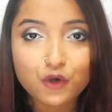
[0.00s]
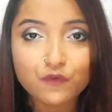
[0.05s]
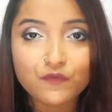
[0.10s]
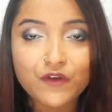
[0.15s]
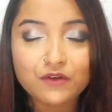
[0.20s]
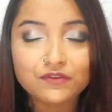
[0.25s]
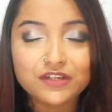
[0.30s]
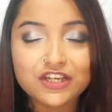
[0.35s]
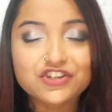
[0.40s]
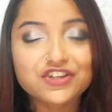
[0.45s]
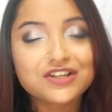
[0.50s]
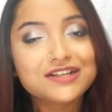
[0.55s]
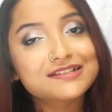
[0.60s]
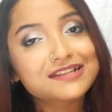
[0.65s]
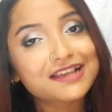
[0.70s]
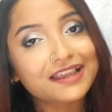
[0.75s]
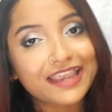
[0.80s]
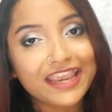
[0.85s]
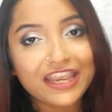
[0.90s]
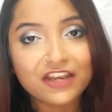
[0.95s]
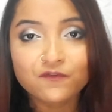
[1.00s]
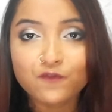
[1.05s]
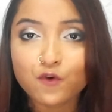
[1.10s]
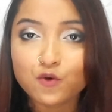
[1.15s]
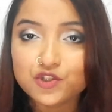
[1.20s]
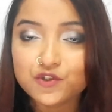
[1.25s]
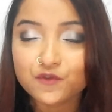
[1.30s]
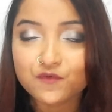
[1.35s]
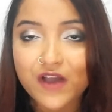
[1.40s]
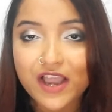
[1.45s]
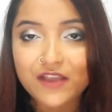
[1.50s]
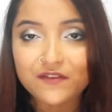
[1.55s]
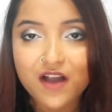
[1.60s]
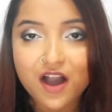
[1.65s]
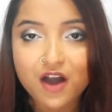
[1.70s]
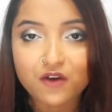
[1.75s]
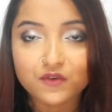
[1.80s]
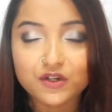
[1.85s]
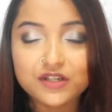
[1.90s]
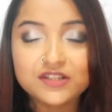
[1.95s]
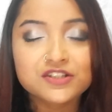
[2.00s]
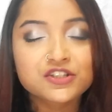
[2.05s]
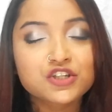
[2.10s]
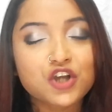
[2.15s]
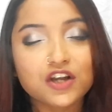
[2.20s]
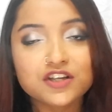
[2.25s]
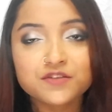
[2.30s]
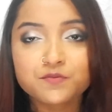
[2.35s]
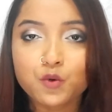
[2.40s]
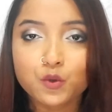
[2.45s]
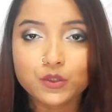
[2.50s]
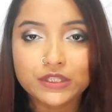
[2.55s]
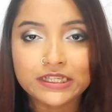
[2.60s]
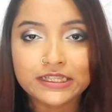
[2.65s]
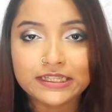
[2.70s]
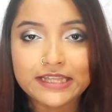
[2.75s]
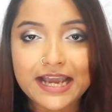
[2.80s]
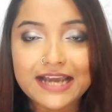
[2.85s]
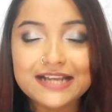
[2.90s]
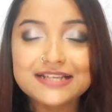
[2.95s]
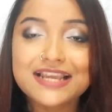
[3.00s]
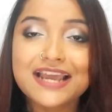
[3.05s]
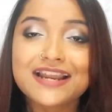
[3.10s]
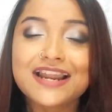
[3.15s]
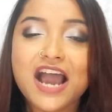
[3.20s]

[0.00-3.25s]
Glow foundation is again 4 to 5 hours, not more than that,